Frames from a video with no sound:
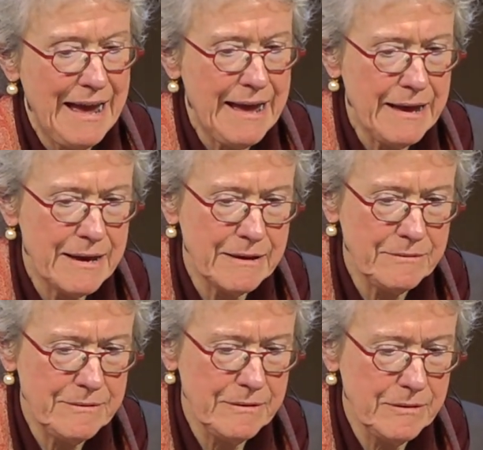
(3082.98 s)
And
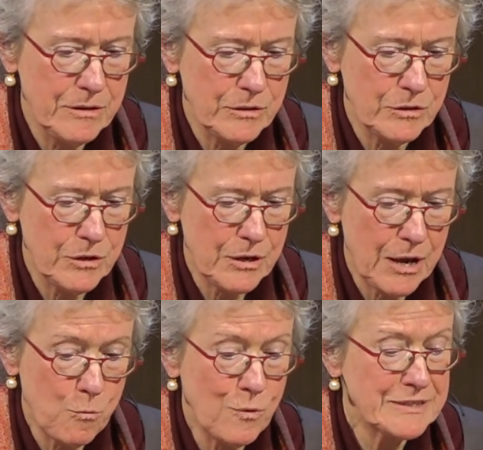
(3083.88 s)

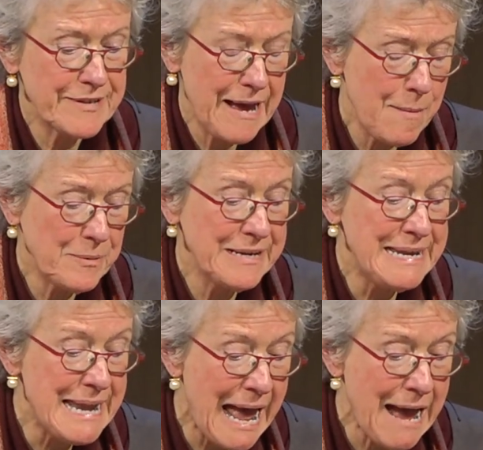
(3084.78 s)
what's
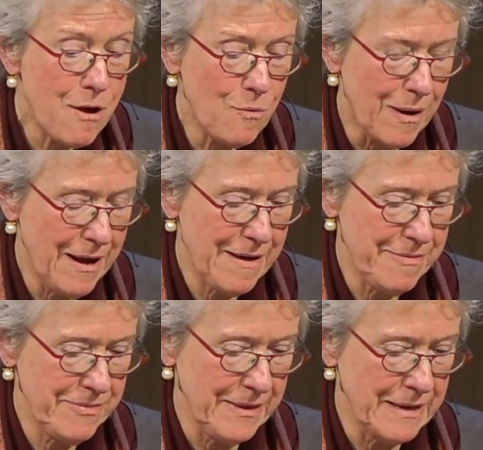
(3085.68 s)
happened now, I
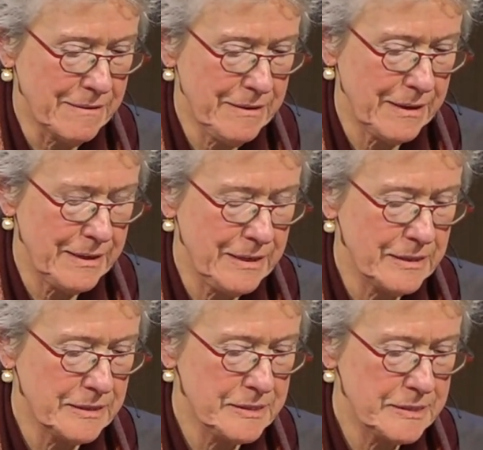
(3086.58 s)
think,
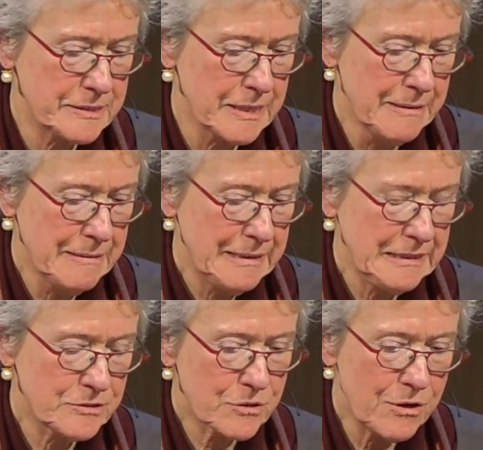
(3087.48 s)
is
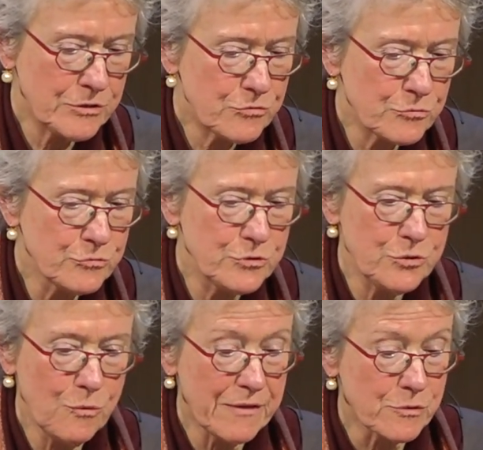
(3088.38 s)
it's gone through
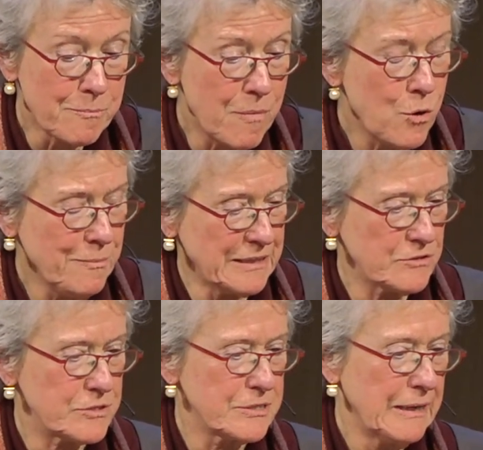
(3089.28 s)
two other
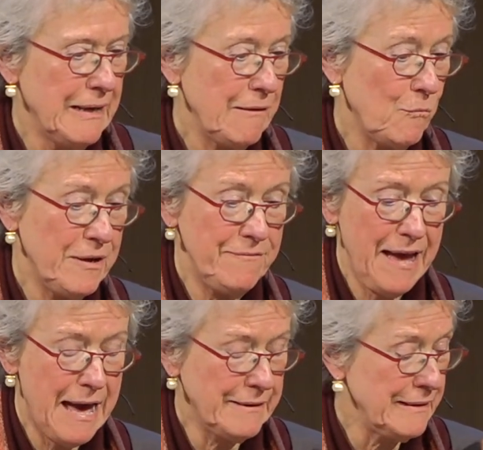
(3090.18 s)
moments. We've
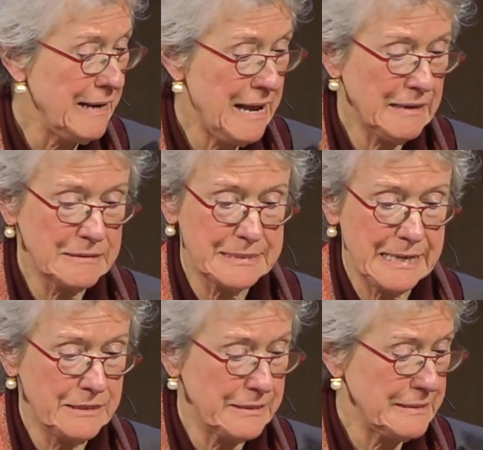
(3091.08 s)
had an
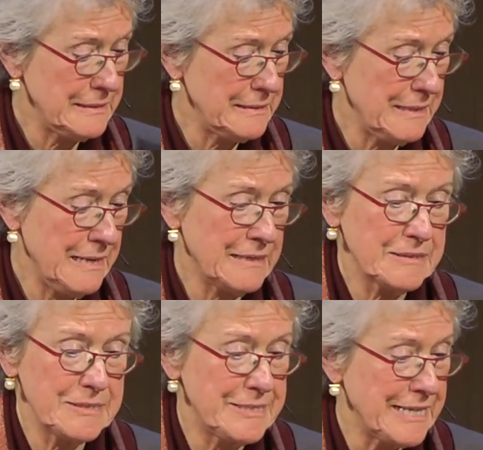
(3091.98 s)

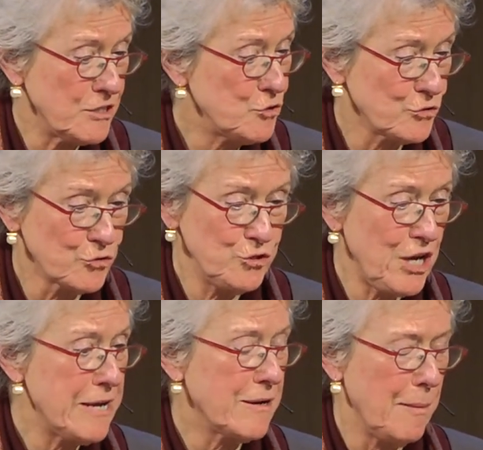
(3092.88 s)
existential
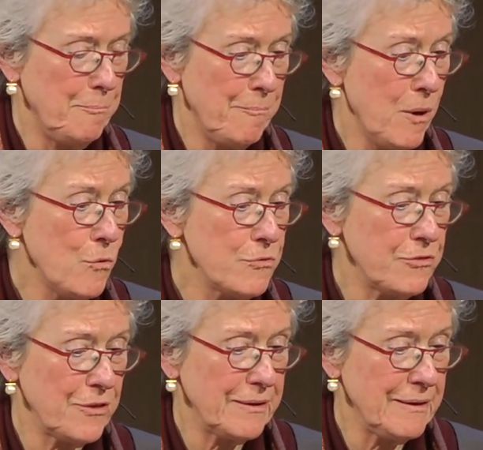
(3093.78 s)
shakeup,
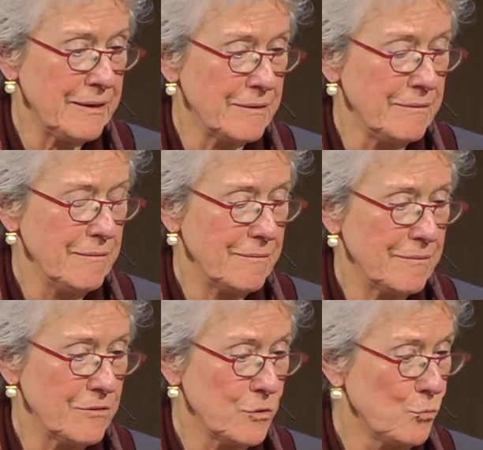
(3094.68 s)
both in
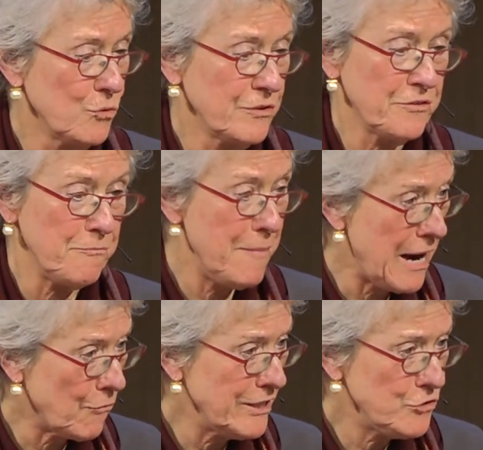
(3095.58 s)
the world of
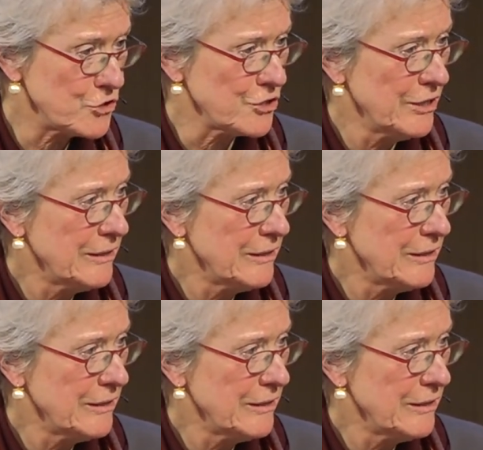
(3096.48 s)
marriage